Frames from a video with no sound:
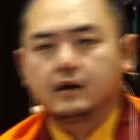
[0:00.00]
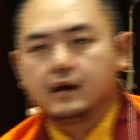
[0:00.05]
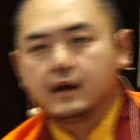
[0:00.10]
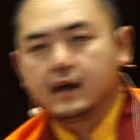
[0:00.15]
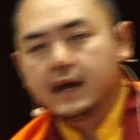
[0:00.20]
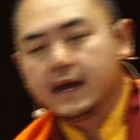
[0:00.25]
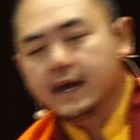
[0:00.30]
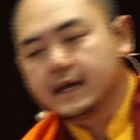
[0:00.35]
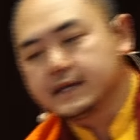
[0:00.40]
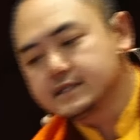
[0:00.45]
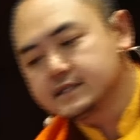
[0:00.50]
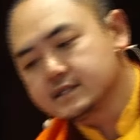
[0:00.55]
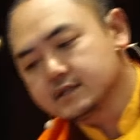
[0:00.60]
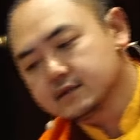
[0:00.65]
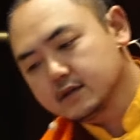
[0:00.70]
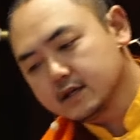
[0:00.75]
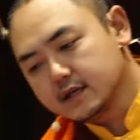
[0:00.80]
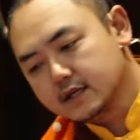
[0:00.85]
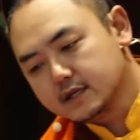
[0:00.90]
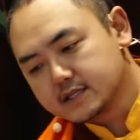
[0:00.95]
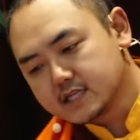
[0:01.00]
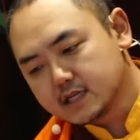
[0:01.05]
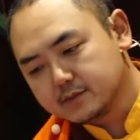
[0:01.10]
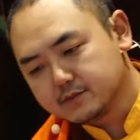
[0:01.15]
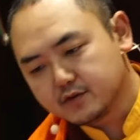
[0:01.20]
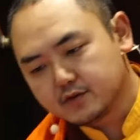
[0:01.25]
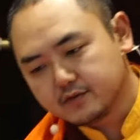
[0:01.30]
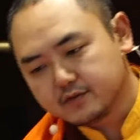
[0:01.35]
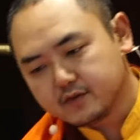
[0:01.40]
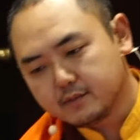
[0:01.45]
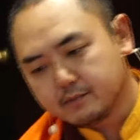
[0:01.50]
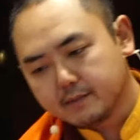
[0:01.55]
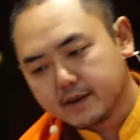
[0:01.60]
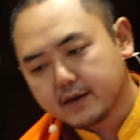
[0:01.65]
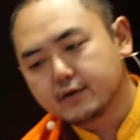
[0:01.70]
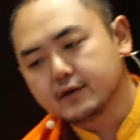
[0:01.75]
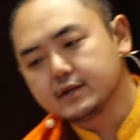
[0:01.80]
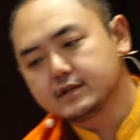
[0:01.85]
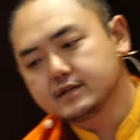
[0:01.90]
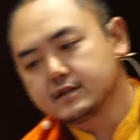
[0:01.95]
And in terms of the
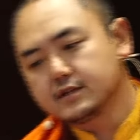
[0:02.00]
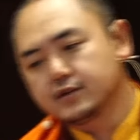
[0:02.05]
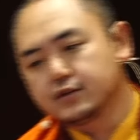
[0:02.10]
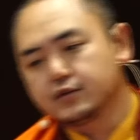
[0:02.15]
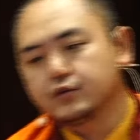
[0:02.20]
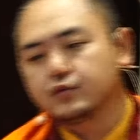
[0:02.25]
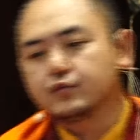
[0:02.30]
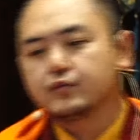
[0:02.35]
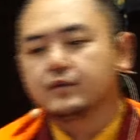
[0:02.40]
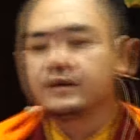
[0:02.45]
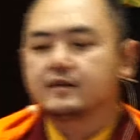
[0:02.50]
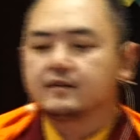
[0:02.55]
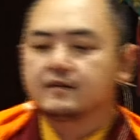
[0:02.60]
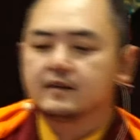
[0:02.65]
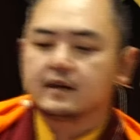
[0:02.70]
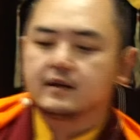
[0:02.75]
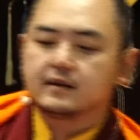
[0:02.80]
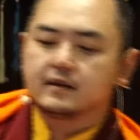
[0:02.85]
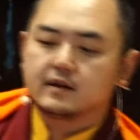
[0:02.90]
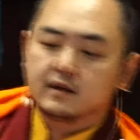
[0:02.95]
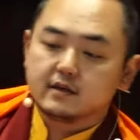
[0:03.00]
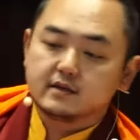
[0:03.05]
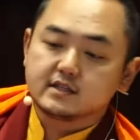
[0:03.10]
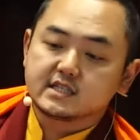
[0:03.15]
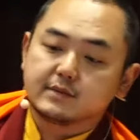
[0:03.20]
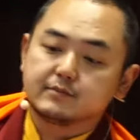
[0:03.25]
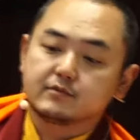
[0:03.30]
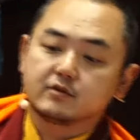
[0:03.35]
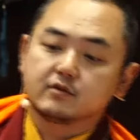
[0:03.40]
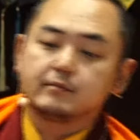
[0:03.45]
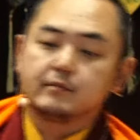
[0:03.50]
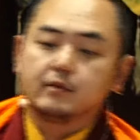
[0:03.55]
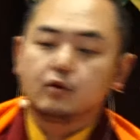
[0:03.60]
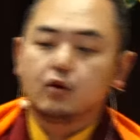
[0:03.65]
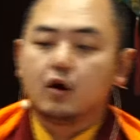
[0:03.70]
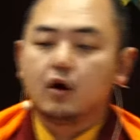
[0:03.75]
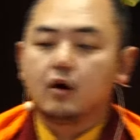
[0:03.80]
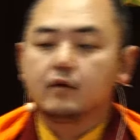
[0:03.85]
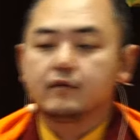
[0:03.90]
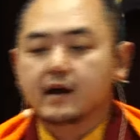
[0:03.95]
merit, you know, we say that in terms of
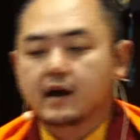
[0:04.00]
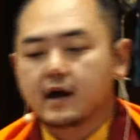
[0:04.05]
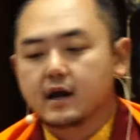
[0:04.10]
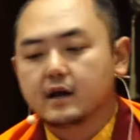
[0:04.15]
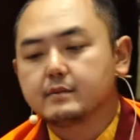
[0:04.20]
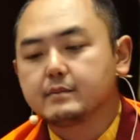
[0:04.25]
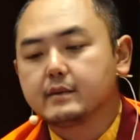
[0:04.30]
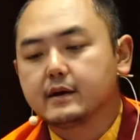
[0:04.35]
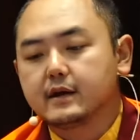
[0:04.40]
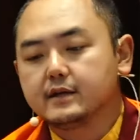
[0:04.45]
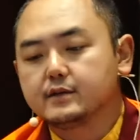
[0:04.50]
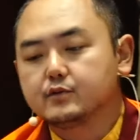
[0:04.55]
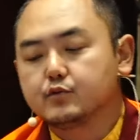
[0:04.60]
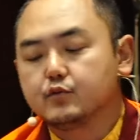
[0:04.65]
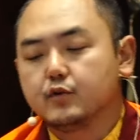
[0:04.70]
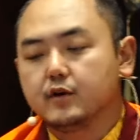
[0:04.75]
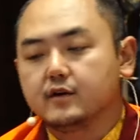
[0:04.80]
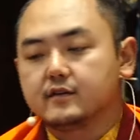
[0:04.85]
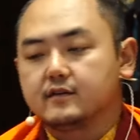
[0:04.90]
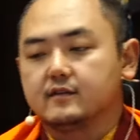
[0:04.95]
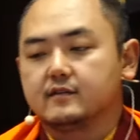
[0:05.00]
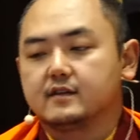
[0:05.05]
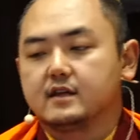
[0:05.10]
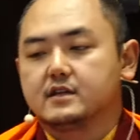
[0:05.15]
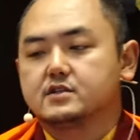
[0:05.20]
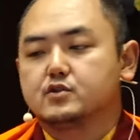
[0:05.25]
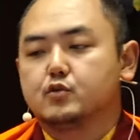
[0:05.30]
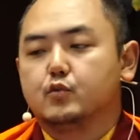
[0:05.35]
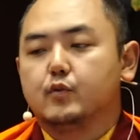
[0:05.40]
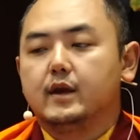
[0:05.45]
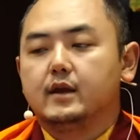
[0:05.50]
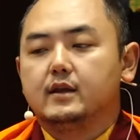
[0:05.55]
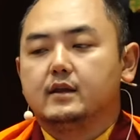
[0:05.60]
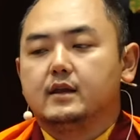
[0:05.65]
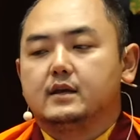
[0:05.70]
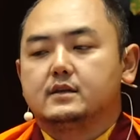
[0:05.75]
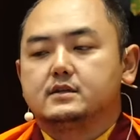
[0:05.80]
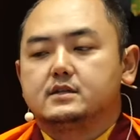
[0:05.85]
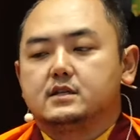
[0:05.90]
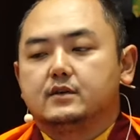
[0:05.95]
law of karma, it works in such a way
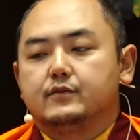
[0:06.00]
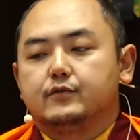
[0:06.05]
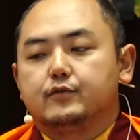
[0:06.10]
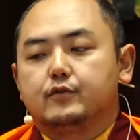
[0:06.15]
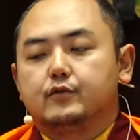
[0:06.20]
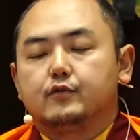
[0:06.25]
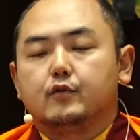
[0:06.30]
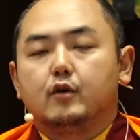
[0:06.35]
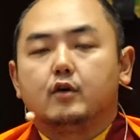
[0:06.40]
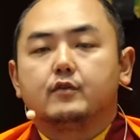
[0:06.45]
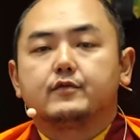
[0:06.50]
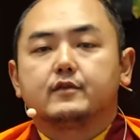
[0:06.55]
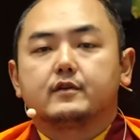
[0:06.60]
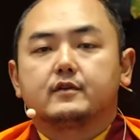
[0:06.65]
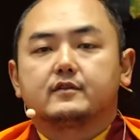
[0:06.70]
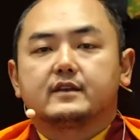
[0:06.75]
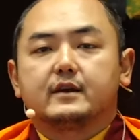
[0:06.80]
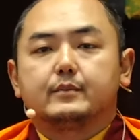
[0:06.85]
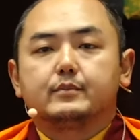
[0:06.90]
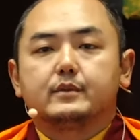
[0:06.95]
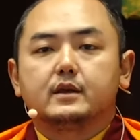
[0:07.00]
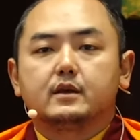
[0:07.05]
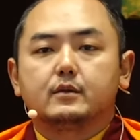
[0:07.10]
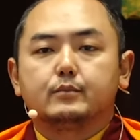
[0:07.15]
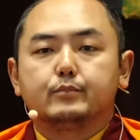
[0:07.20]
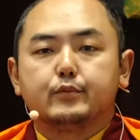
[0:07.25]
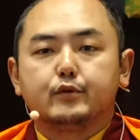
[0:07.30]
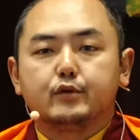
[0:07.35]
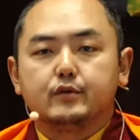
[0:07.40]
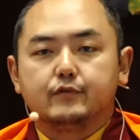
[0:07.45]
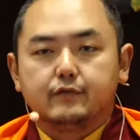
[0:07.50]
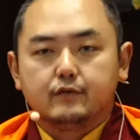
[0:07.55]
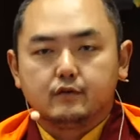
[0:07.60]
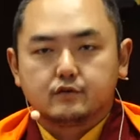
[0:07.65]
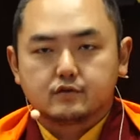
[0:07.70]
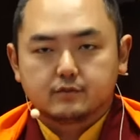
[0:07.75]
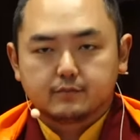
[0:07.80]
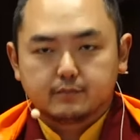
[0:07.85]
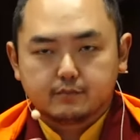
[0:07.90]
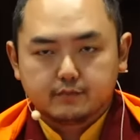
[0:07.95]
that if you offer something beautiful
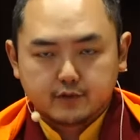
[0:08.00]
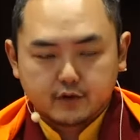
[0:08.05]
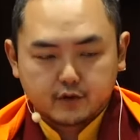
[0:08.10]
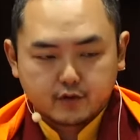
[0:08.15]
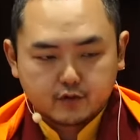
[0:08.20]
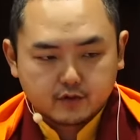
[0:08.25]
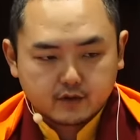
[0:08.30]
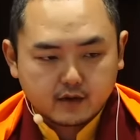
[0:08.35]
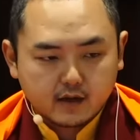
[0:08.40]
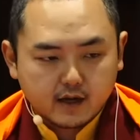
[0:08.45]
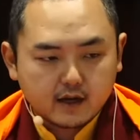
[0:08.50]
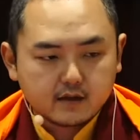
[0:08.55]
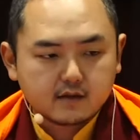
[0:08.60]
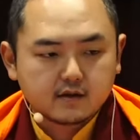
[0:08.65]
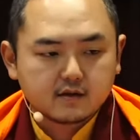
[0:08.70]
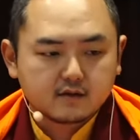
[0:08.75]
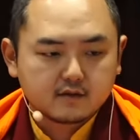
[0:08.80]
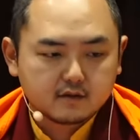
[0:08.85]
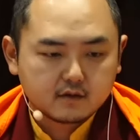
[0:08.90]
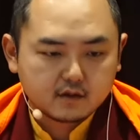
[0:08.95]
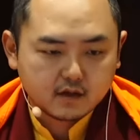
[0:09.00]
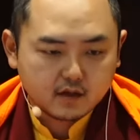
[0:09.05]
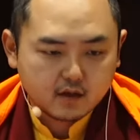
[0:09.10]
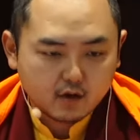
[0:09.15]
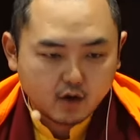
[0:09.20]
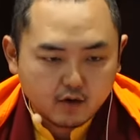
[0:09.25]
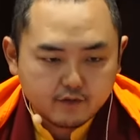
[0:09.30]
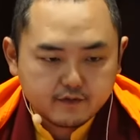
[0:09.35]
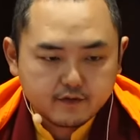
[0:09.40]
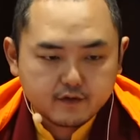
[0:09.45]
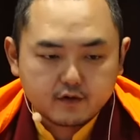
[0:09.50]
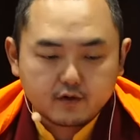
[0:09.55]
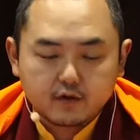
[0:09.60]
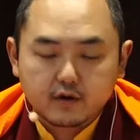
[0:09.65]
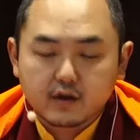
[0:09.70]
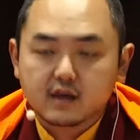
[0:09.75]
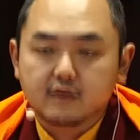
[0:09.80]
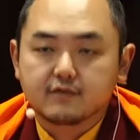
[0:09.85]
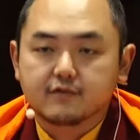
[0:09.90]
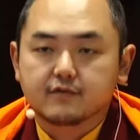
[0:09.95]
to, you know, the others, offer or
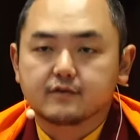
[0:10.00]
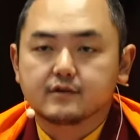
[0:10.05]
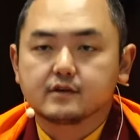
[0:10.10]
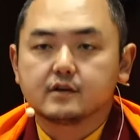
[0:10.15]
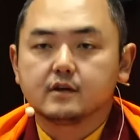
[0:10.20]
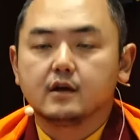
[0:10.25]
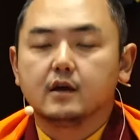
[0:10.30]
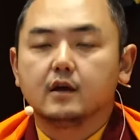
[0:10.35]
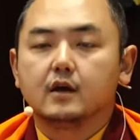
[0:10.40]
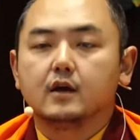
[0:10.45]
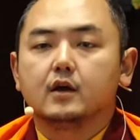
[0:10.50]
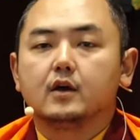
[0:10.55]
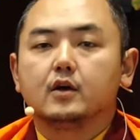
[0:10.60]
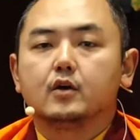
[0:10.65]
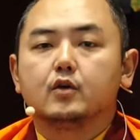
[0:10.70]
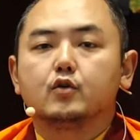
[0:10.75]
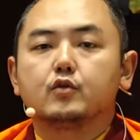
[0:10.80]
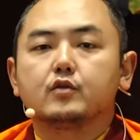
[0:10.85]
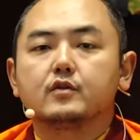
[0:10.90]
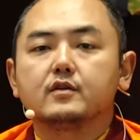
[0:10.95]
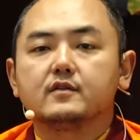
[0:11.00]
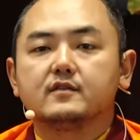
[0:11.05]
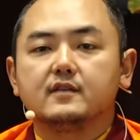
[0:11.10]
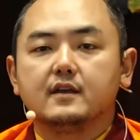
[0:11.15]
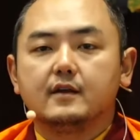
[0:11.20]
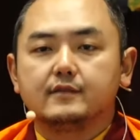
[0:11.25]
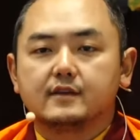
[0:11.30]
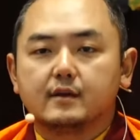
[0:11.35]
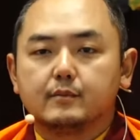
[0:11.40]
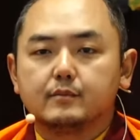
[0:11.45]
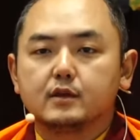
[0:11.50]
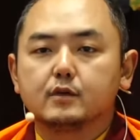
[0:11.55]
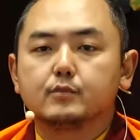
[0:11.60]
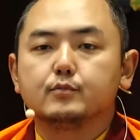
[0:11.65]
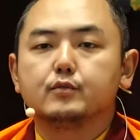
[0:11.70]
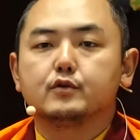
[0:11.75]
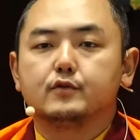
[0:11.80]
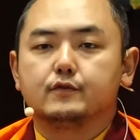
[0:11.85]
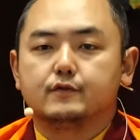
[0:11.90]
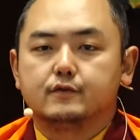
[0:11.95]
gift, you receive something
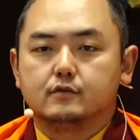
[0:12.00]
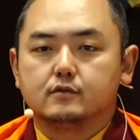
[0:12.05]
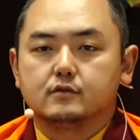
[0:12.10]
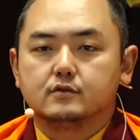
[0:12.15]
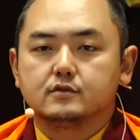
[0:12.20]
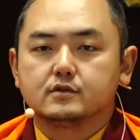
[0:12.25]
beautiful.